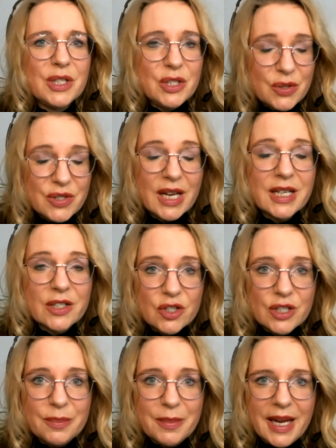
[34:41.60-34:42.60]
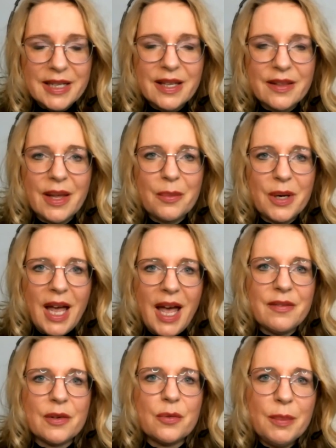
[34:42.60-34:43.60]
reduce energy demand, and then we
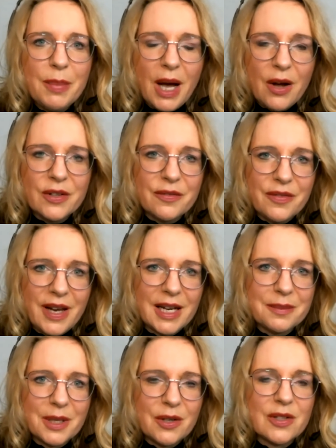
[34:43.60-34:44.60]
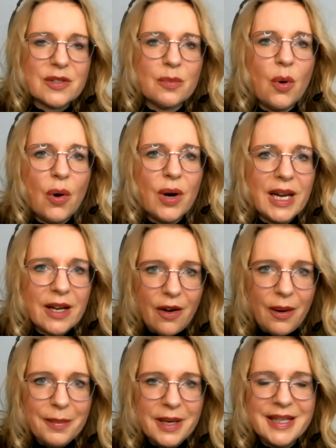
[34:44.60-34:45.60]
have a rebound effect because more
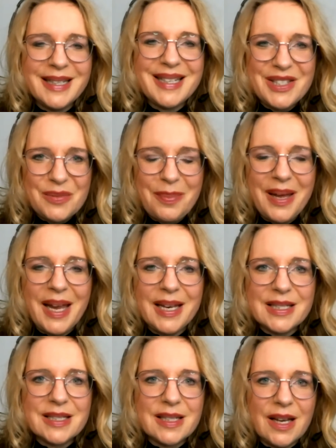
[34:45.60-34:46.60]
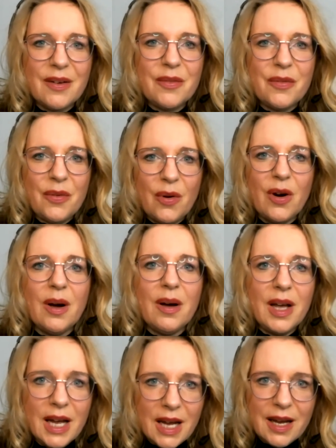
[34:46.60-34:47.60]
income is spent for
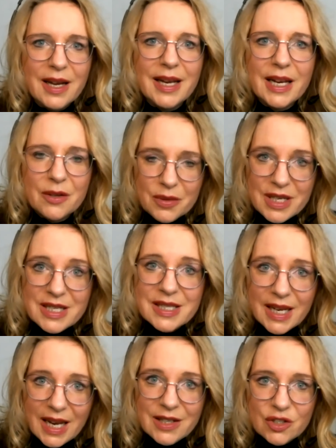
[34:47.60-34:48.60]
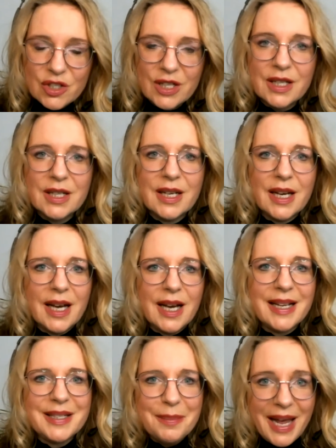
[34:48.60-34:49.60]
increasing energy
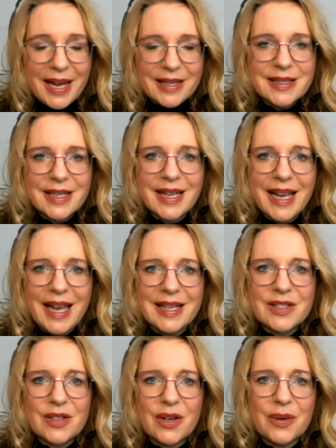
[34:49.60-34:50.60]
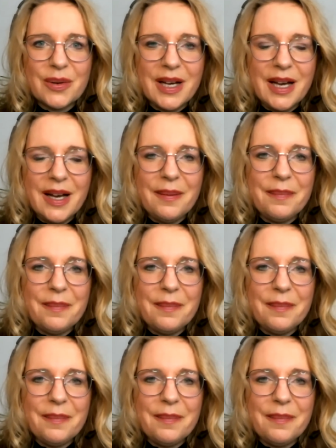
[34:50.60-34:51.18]
demand again. So